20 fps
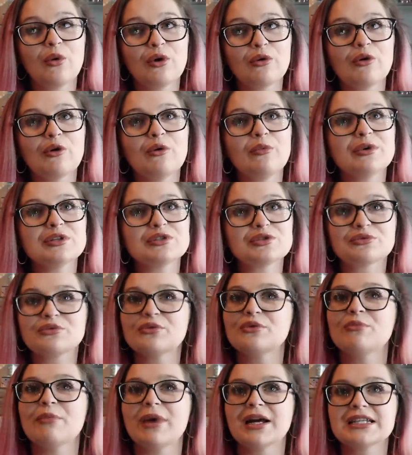we're almost
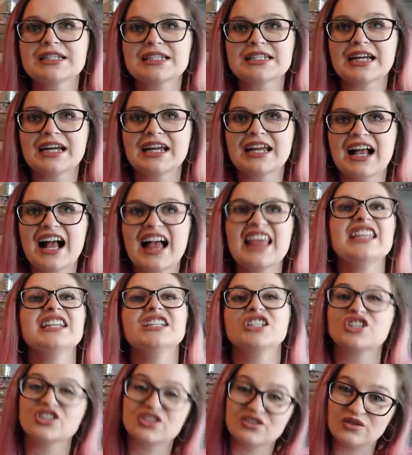through monday and then
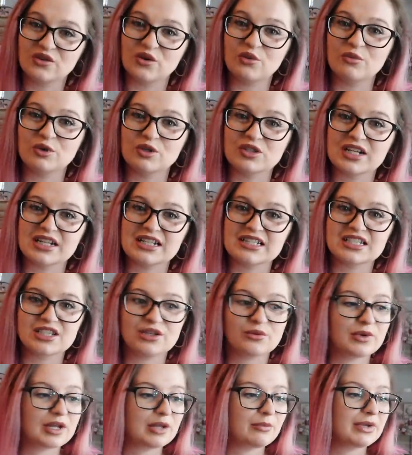it's just four more days of the
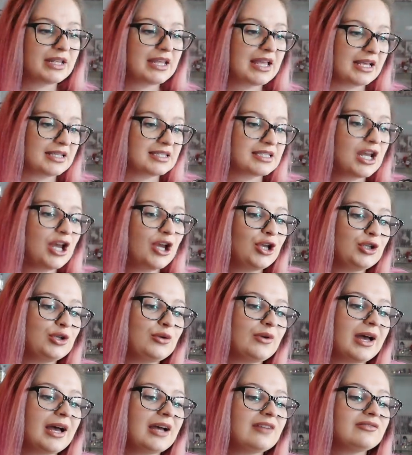week but yes
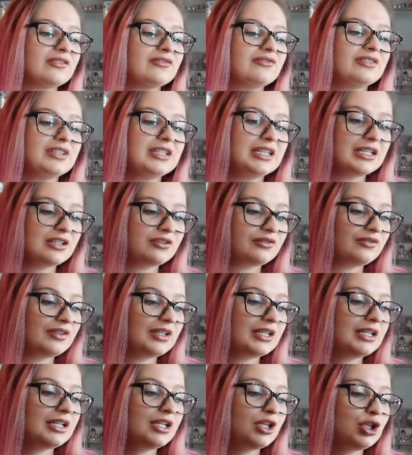you have vanilla
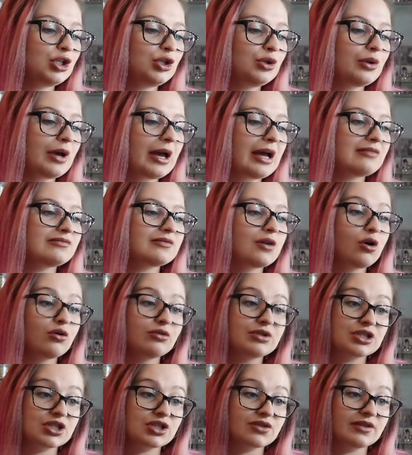filling you have
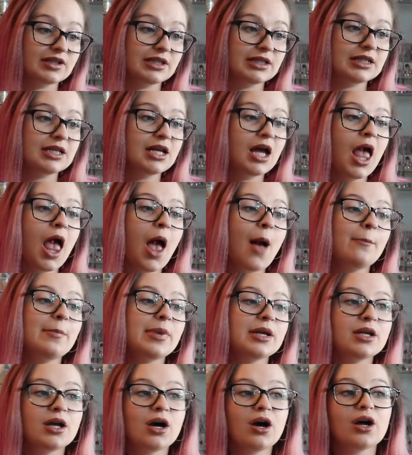orange filling
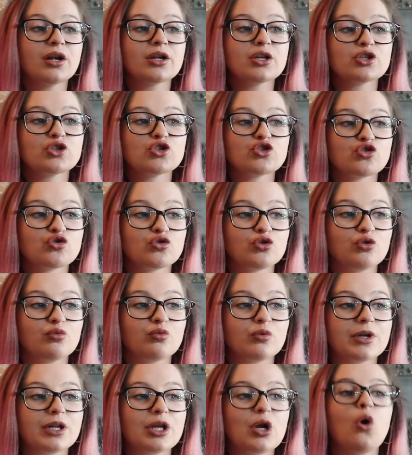banana,
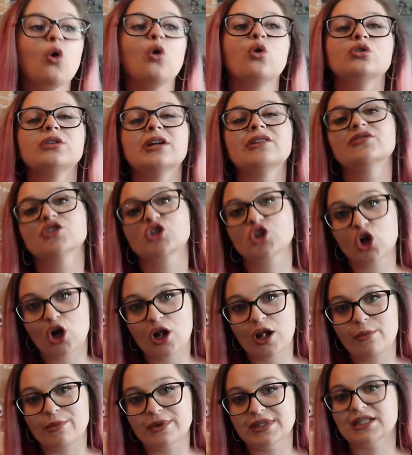strawberry, or you have a
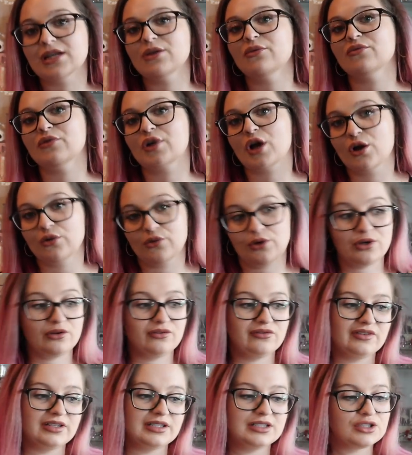chocolate biscuit with a cocoa
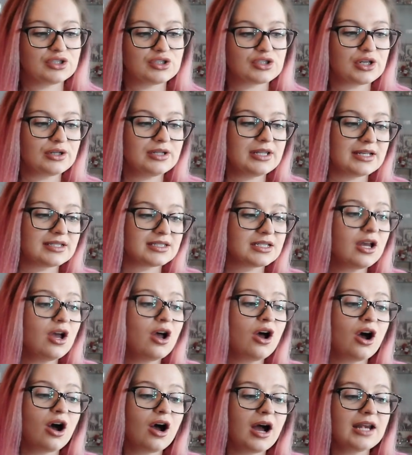filling. So yes,
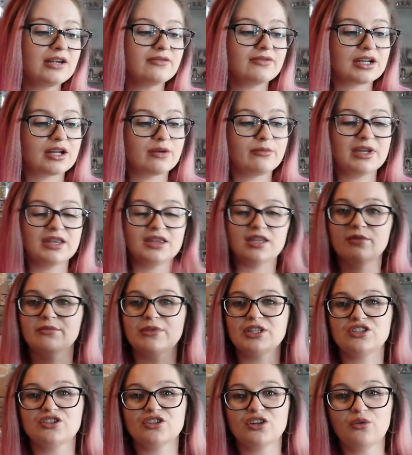highly recommend them.
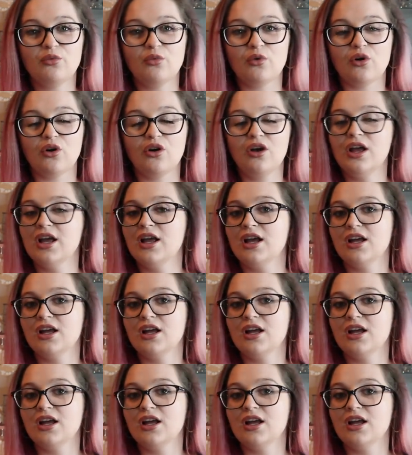And you know what?